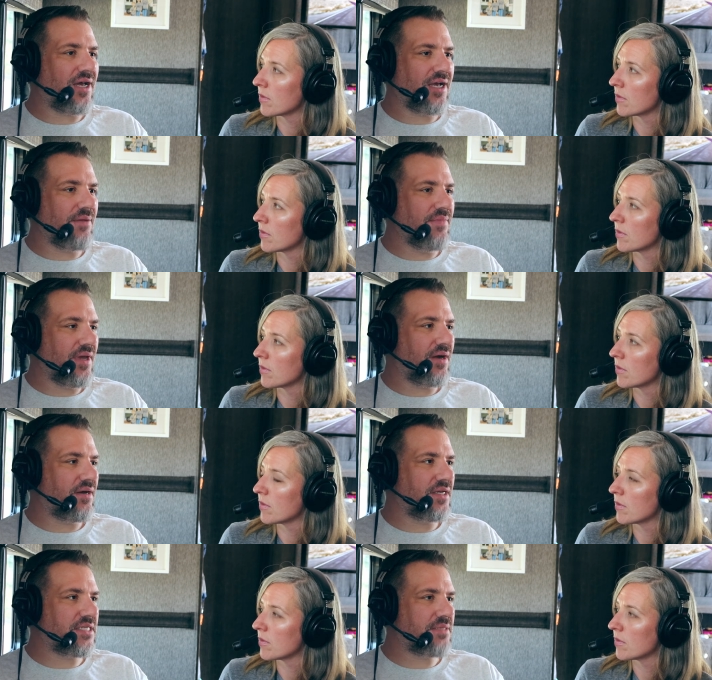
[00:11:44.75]
Speaker 1: time
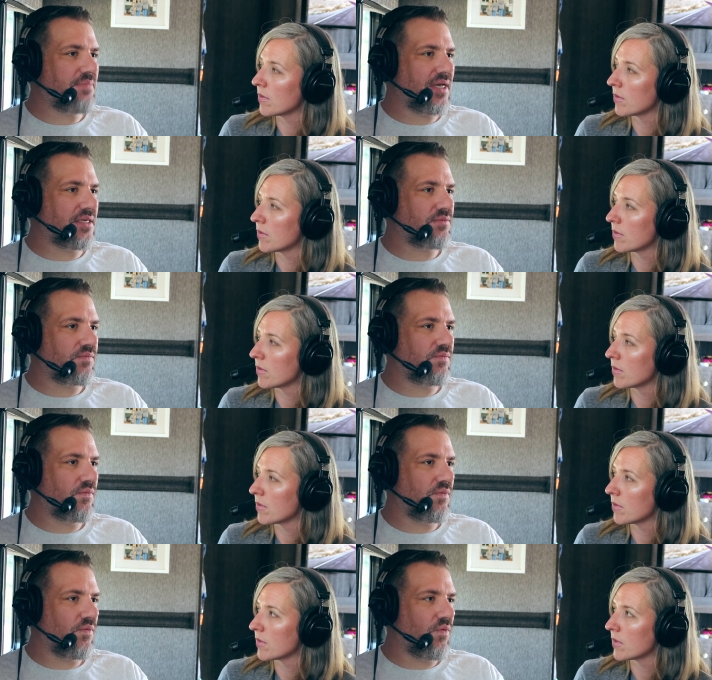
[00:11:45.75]
there is spent
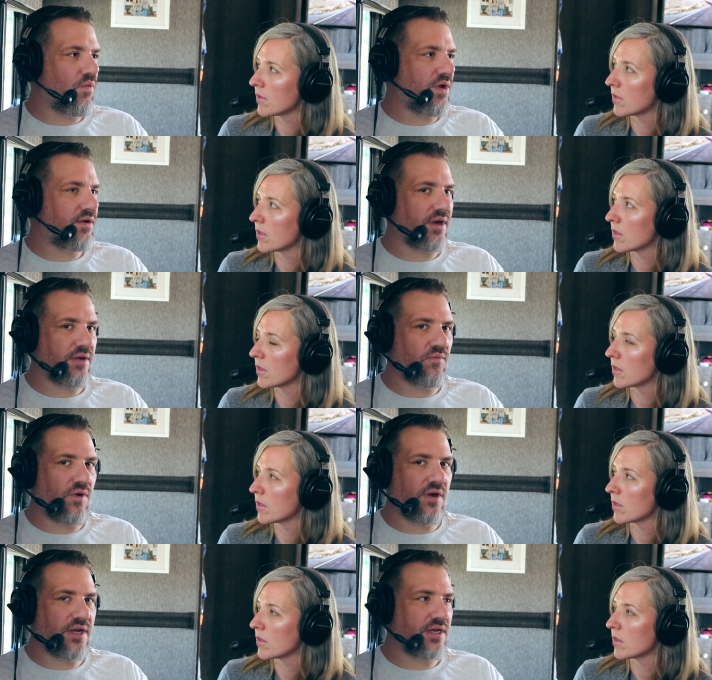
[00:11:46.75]
wondering
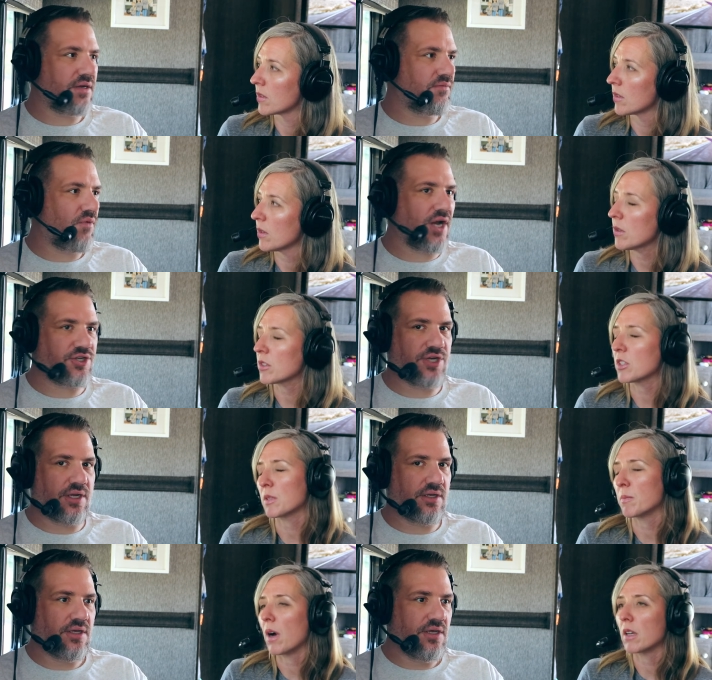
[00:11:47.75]
and worrying and watching.
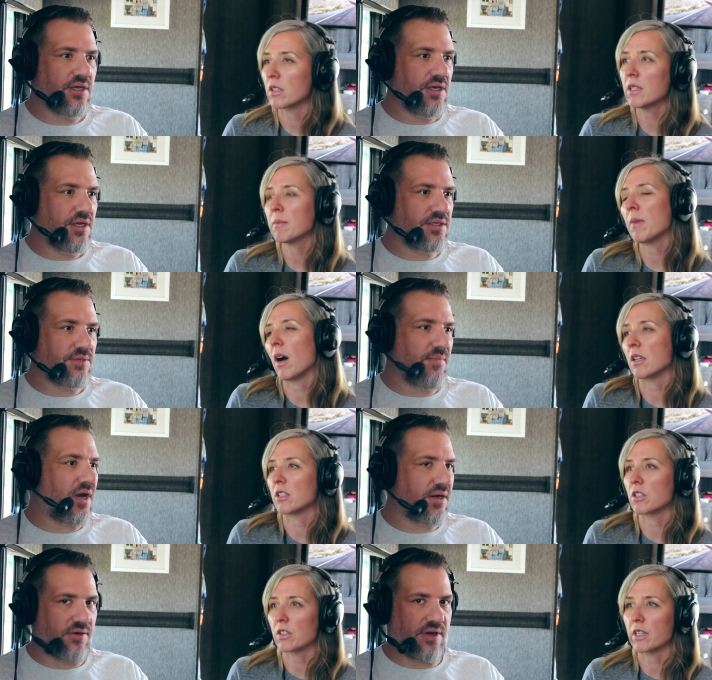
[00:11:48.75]
Or just mon- and
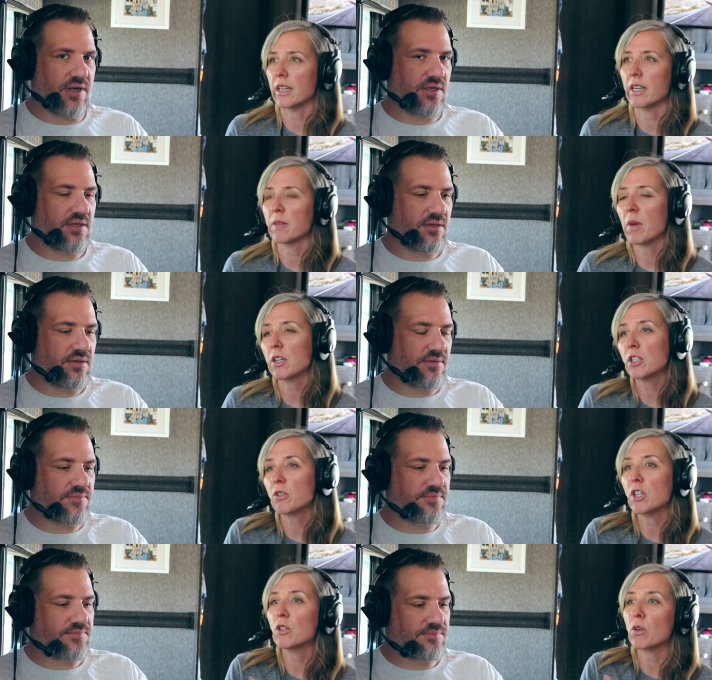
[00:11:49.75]
monitoring, monitoring
Speaker 2: and
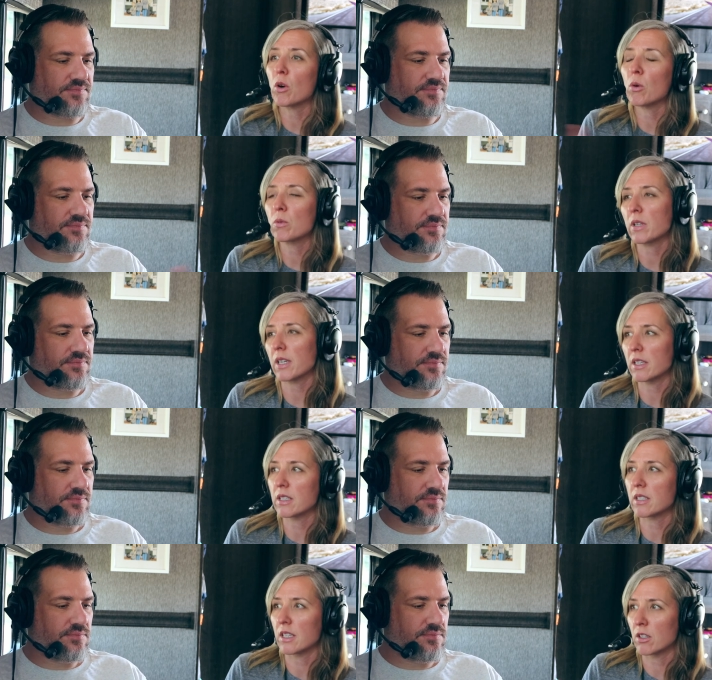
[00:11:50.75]
monitoring your own
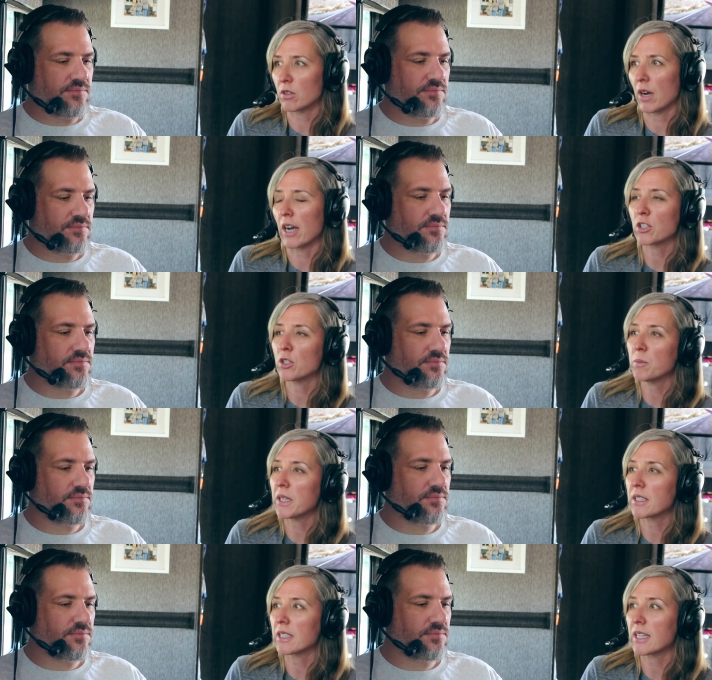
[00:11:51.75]
kids'
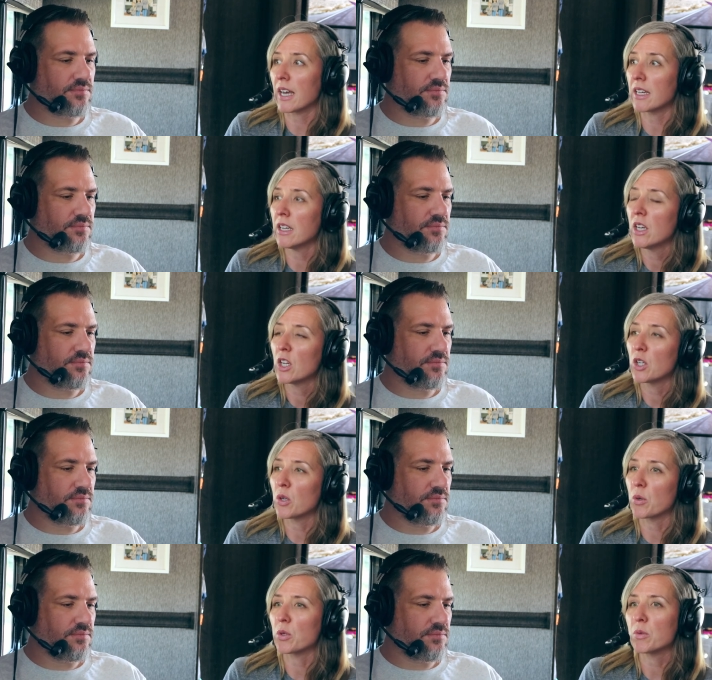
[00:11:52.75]
interaction because, again,
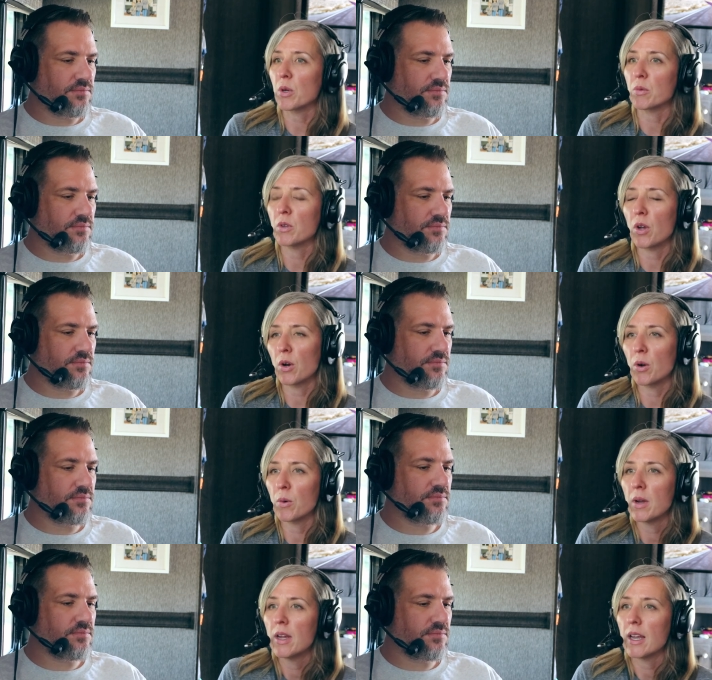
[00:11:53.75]
you know, you don't
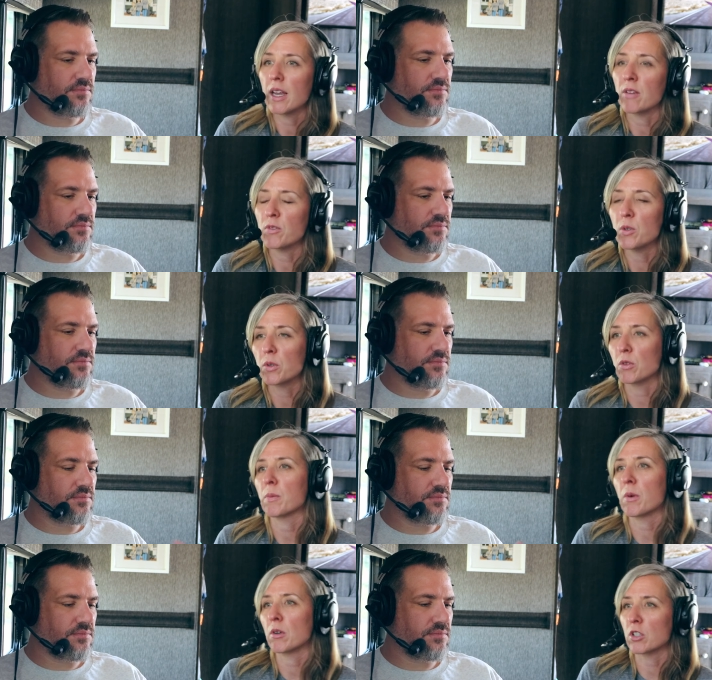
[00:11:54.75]
know if you were
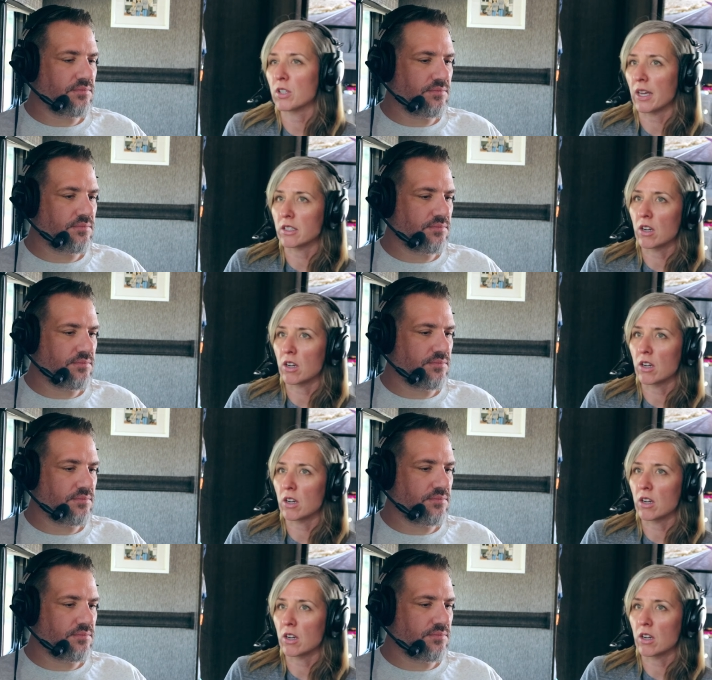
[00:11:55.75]
to approach